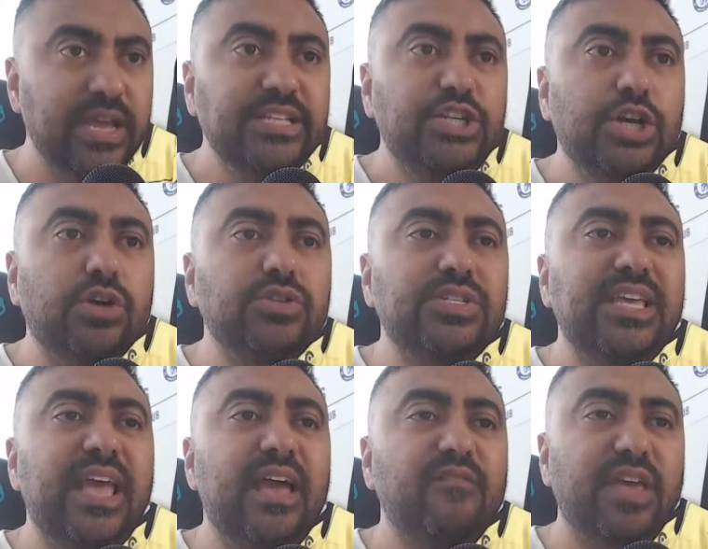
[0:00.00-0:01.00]
Chelsea
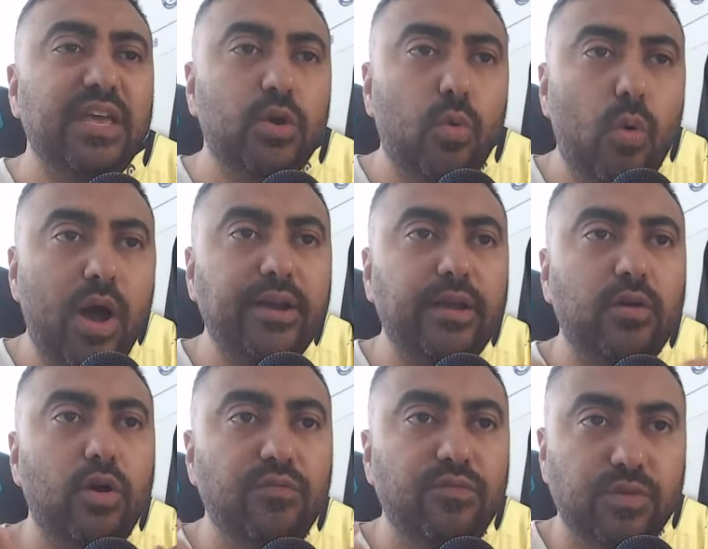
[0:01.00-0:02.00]
have inquired
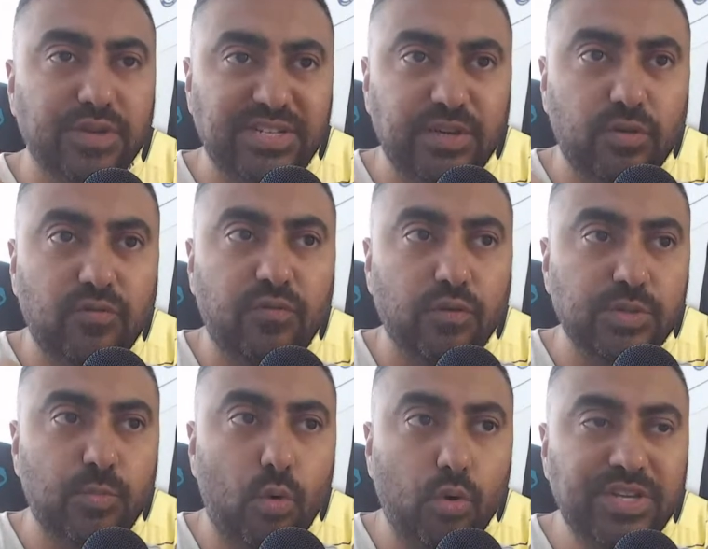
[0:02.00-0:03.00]
over a deal for
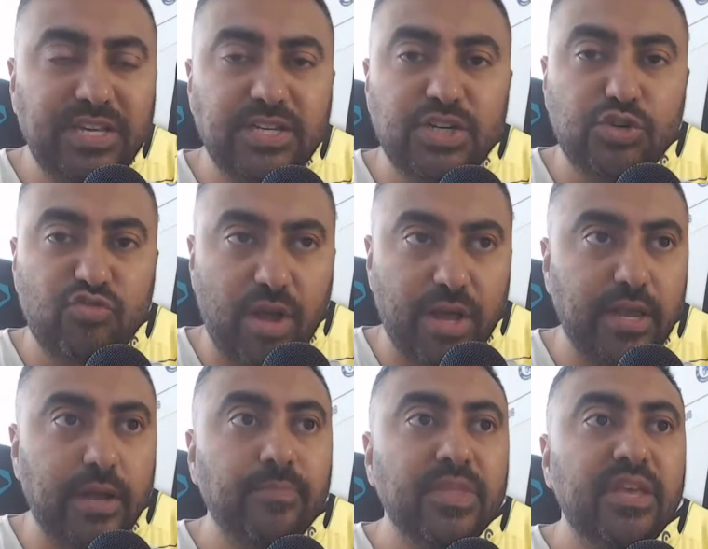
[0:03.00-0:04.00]
Sporting
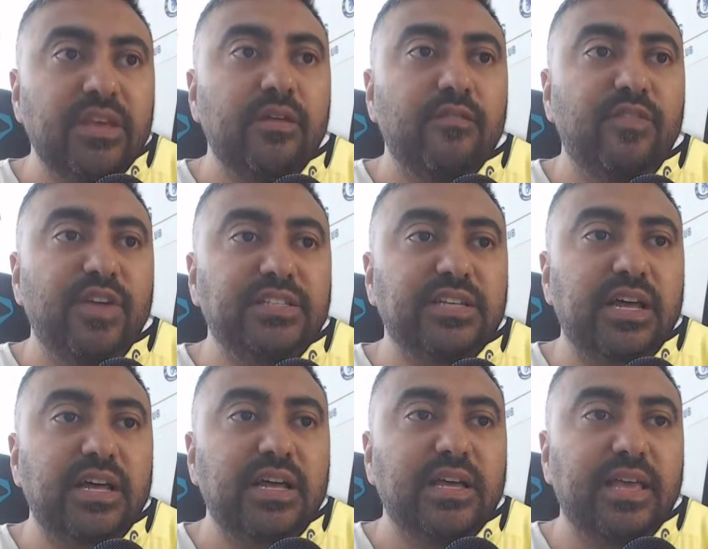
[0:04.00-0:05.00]
striker Viktor
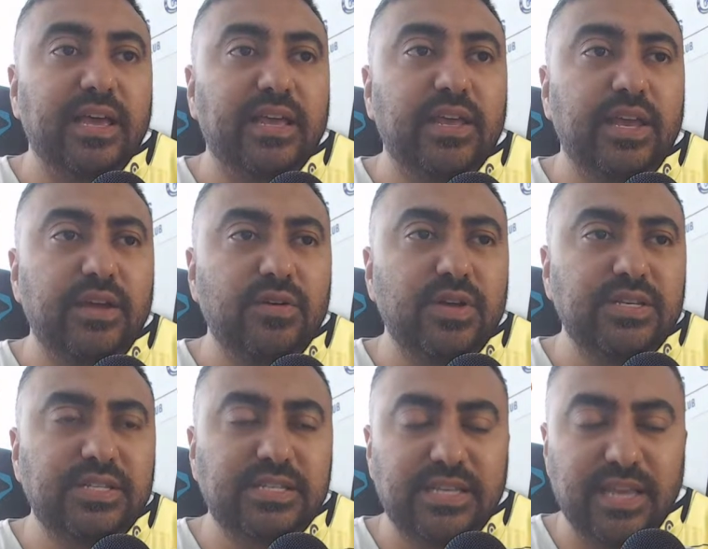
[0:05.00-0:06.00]

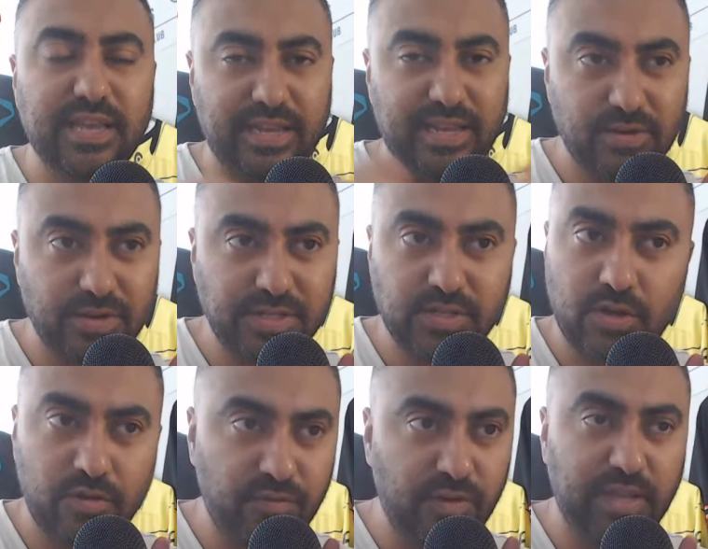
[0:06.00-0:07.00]
Gyokeres,
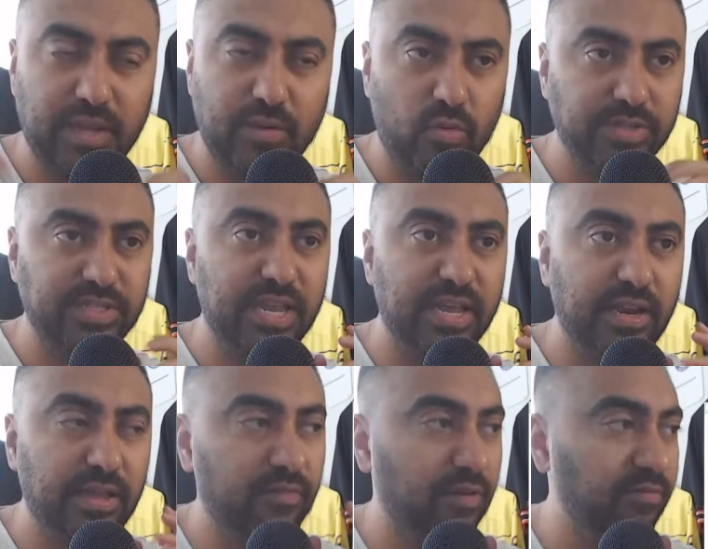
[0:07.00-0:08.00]
hopefully, once again,
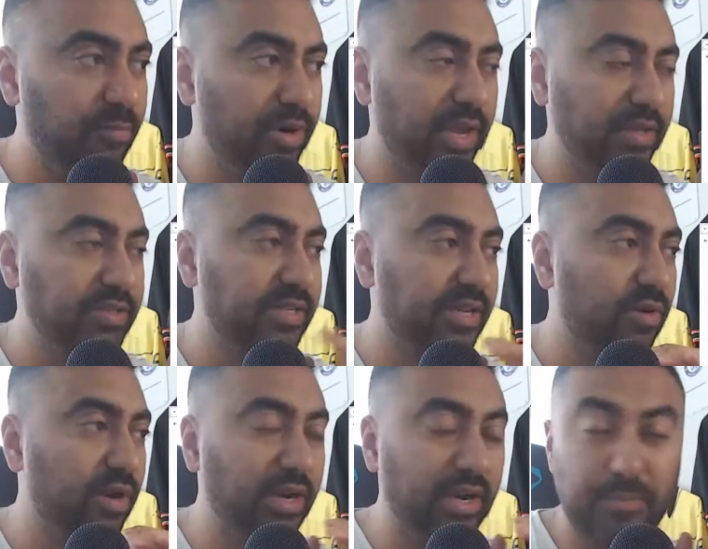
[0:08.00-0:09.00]
if I've pronounced that
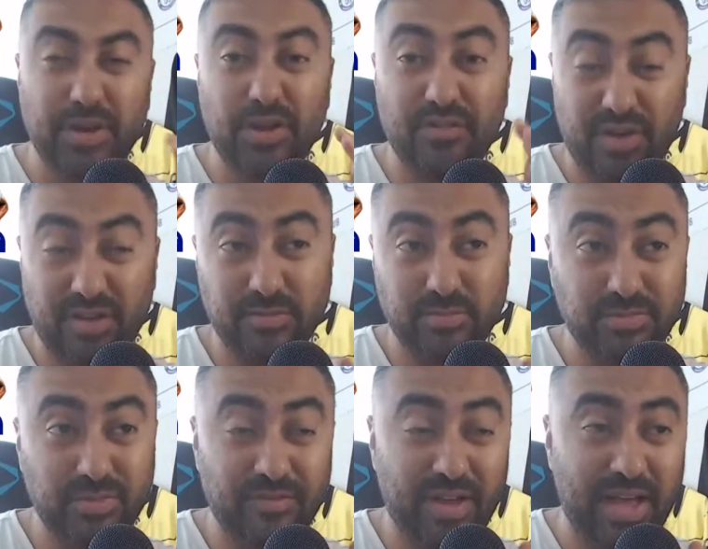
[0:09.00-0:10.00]
right, let me know if
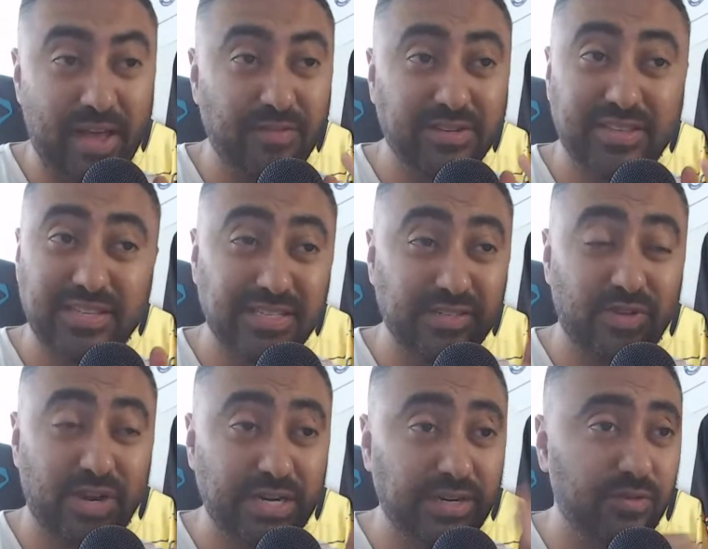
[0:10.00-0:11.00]
I haven't. This is
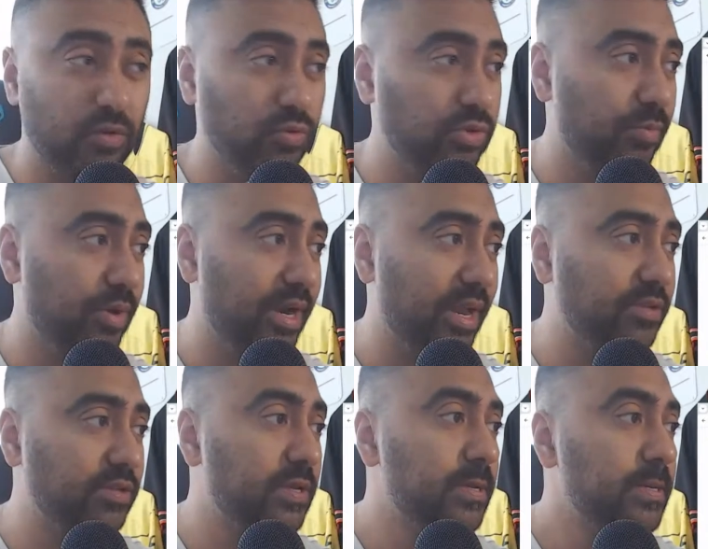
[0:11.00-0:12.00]
very difficult to pronounce.